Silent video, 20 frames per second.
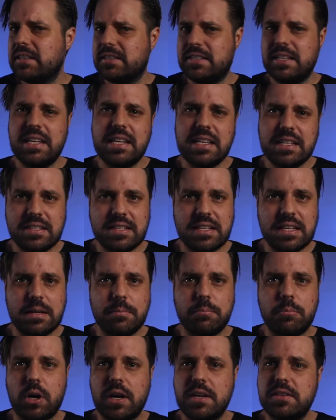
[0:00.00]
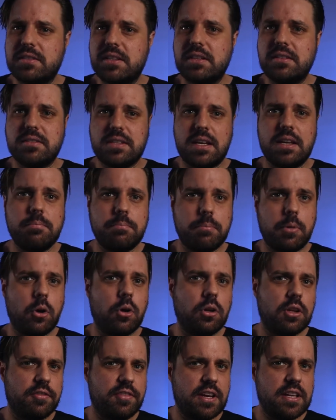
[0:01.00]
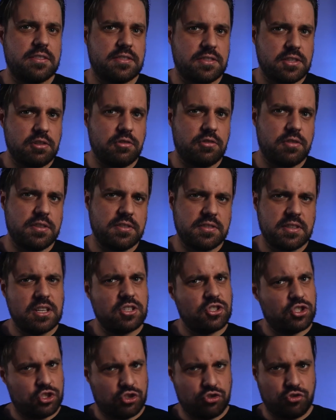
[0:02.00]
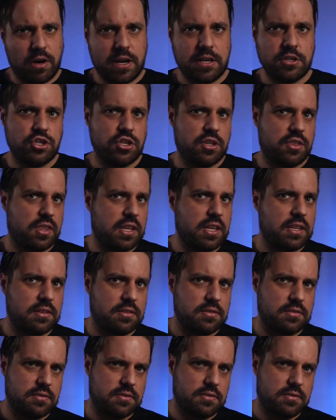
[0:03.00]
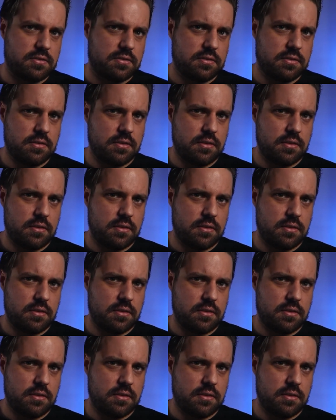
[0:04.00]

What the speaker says: D&D embracing tentpole event series Stranger Things.